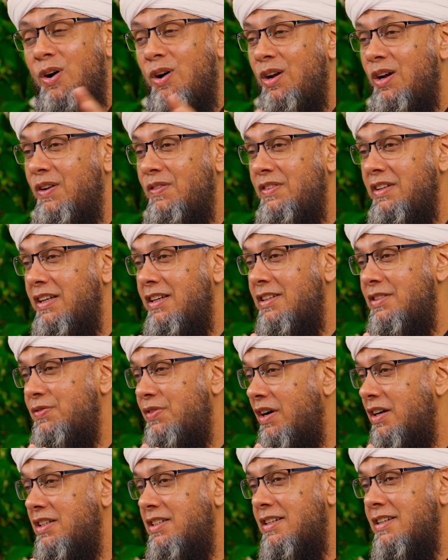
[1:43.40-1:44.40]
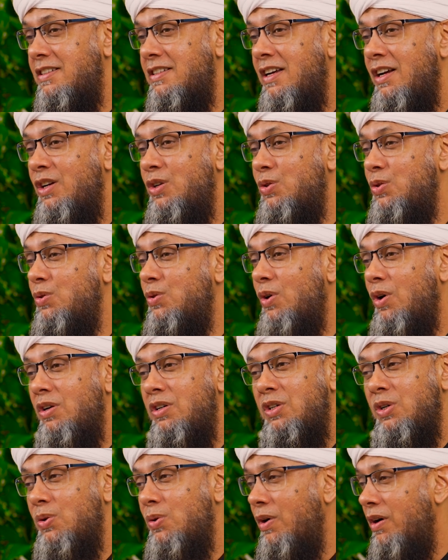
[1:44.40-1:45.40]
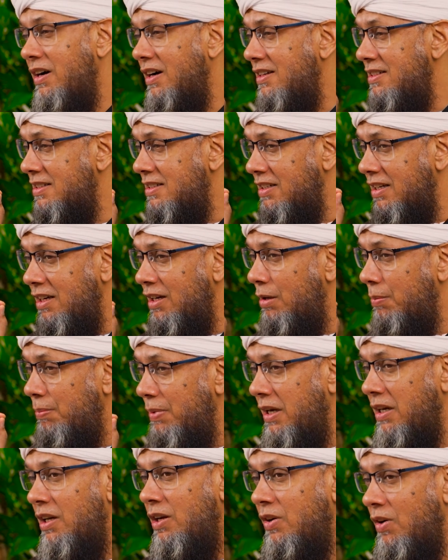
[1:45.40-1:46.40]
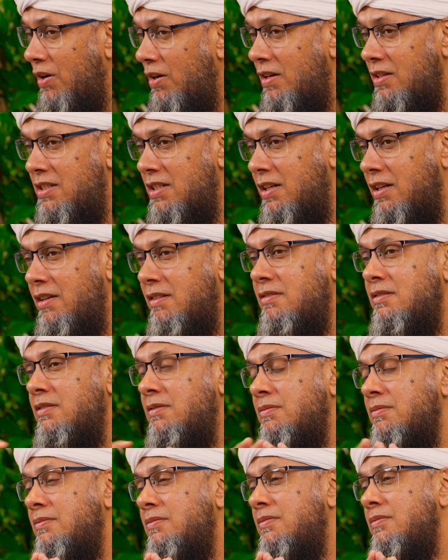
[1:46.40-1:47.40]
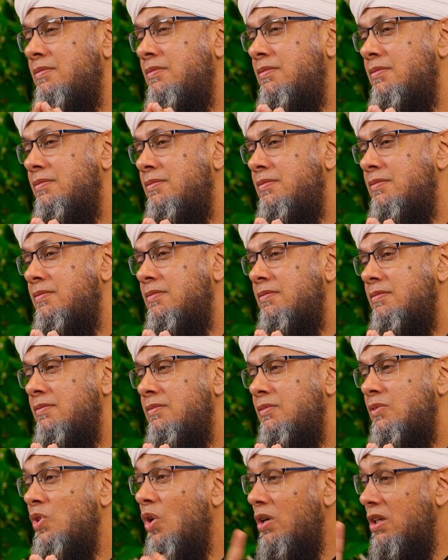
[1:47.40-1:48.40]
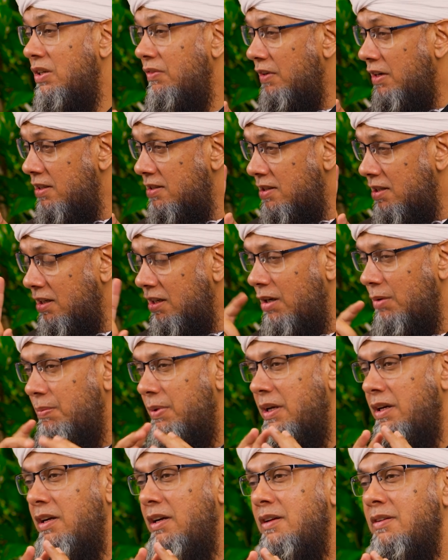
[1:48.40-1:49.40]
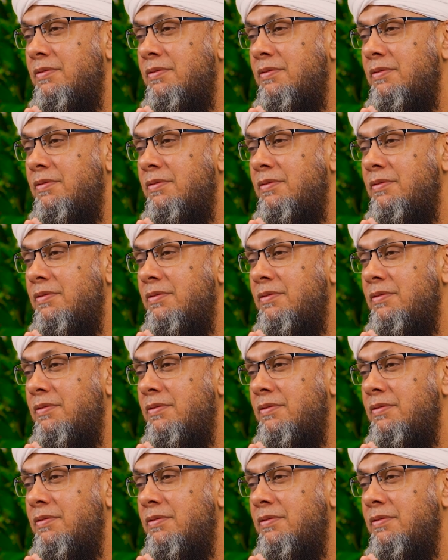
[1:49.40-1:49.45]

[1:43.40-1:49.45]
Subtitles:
of these functions do not require a single penny, honestly. Not even a single penny.